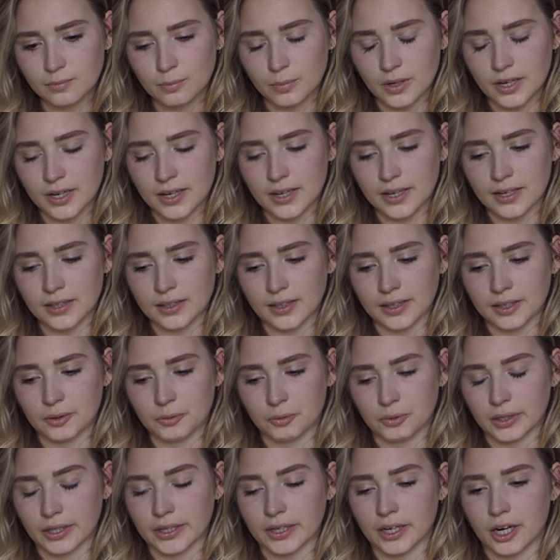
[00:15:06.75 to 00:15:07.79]
But it like
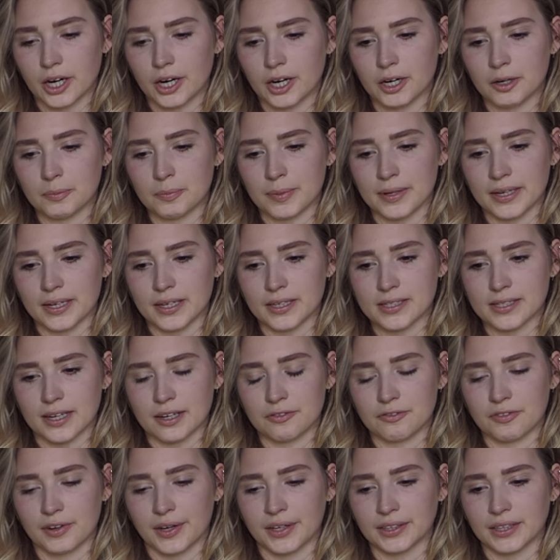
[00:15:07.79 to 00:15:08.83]
really hurt because
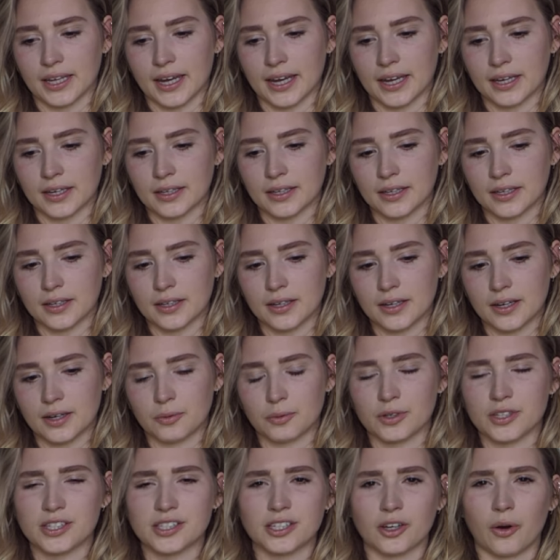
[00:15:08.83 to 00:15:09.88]
I felt like it
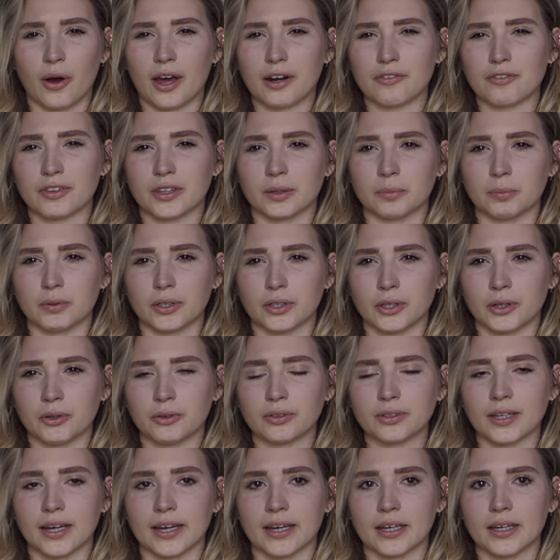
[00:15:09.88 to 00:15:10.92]
was so out of the
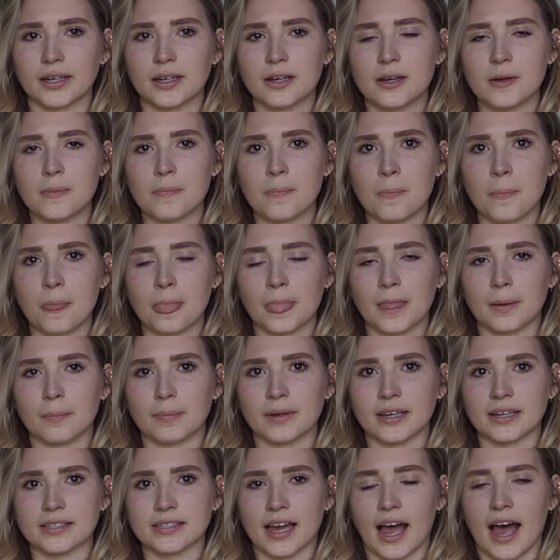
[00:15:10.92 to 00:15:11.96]
blue. Like,
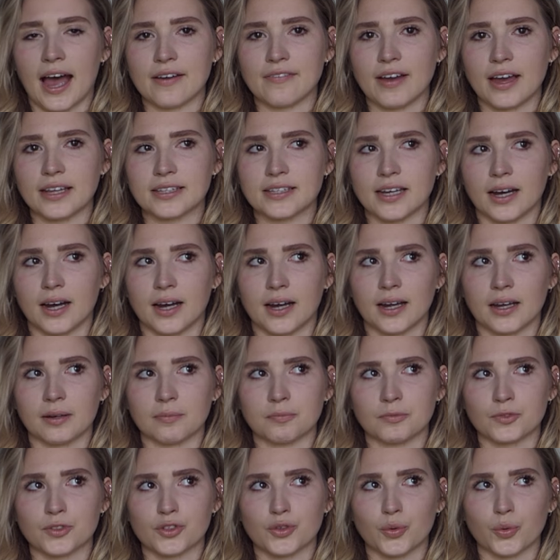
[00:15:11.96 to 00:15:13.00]
because I've had
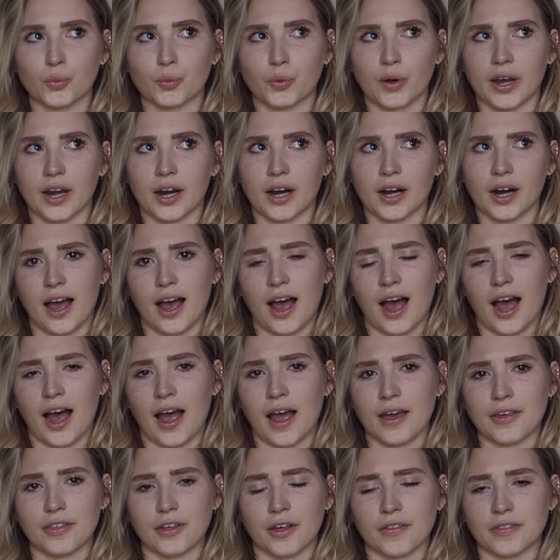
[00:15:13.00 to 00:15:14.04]
times where
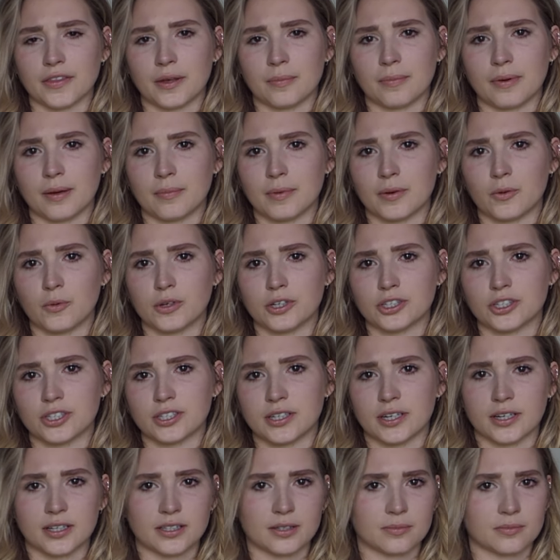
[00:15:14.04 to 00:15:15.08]
I thought that maybe we should
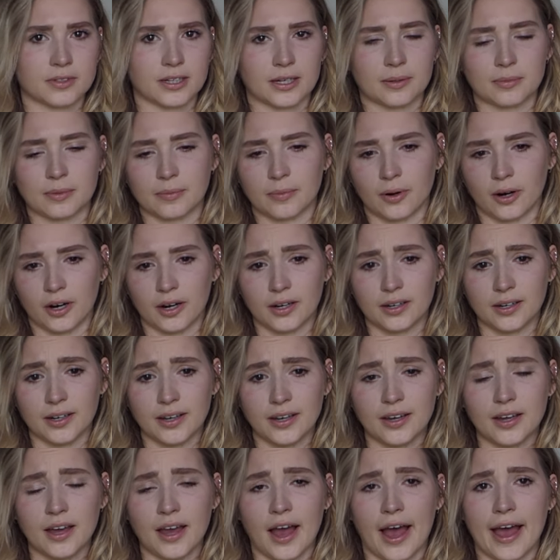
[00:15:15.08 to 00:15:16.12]
take some time apart.
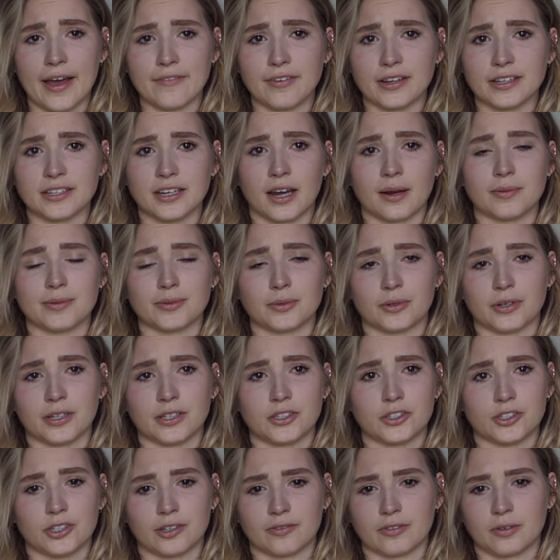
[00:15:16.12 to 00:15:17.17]
I've had times where
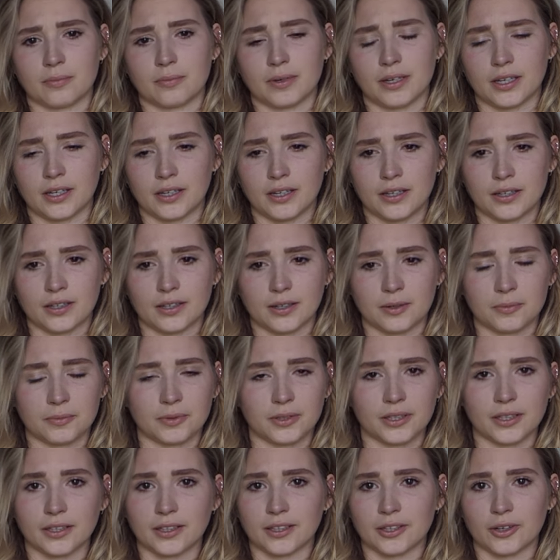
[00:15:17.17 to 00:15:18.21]
he's driven me
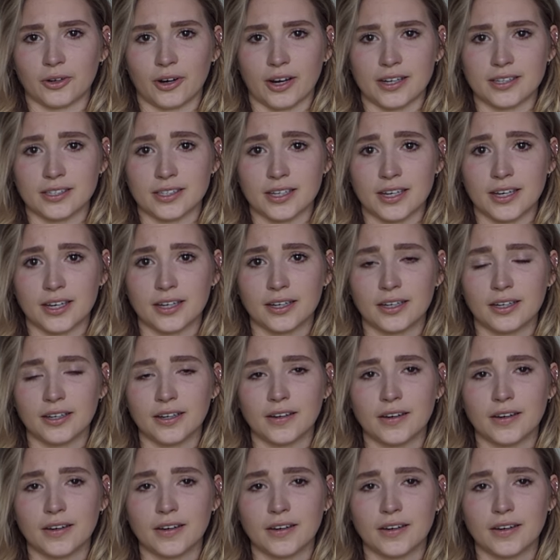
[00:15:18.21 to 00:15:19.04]
completely crazy.